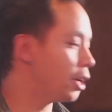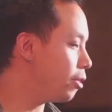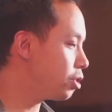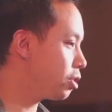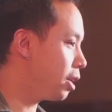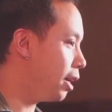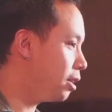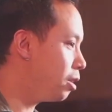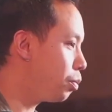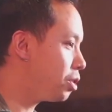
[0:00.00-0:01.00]
They're interested
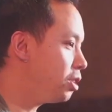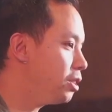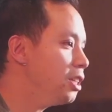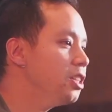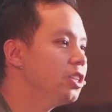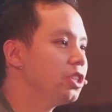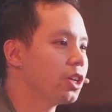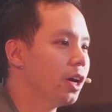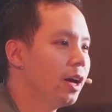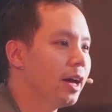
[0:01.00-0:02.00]
in the
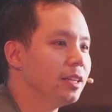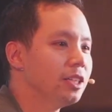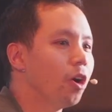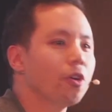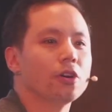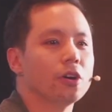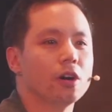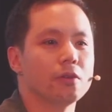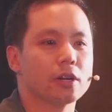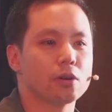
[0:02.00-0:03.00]
prestige and the honor
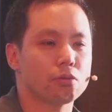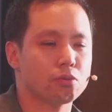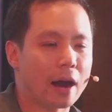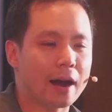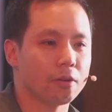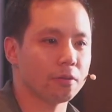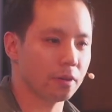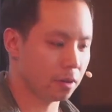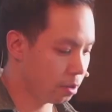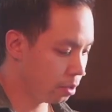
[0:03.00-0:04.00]
of a
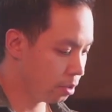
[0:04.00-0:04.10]
crown.